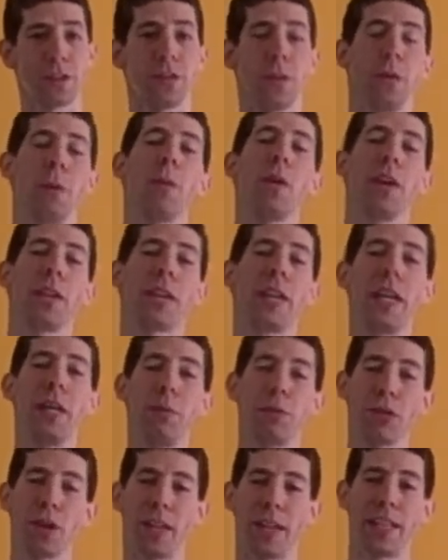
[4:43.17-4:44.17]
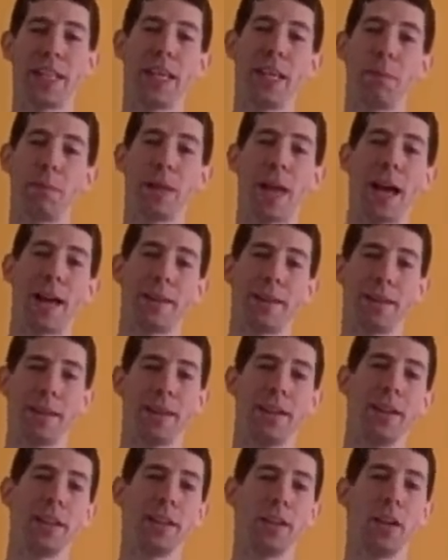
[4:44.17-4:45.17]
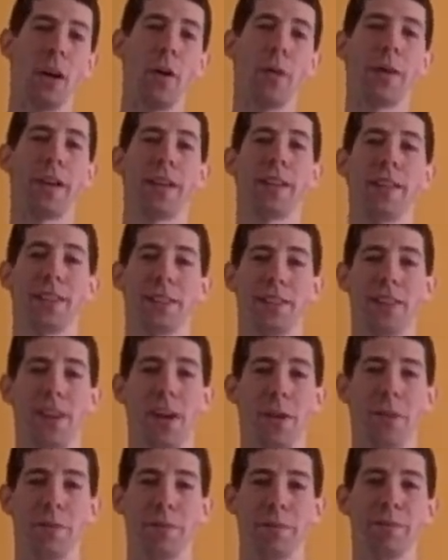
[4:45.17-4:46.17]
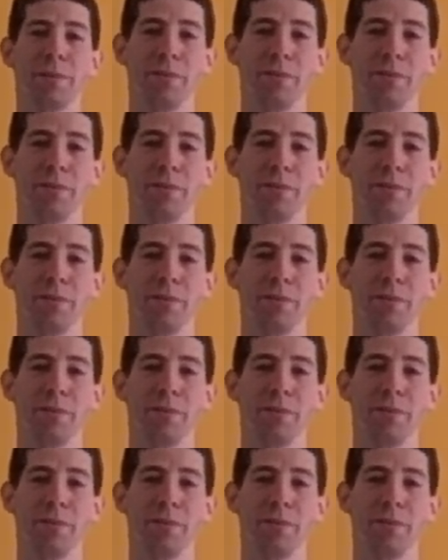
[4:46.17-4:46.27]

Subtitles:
So we want to try to keep that going. So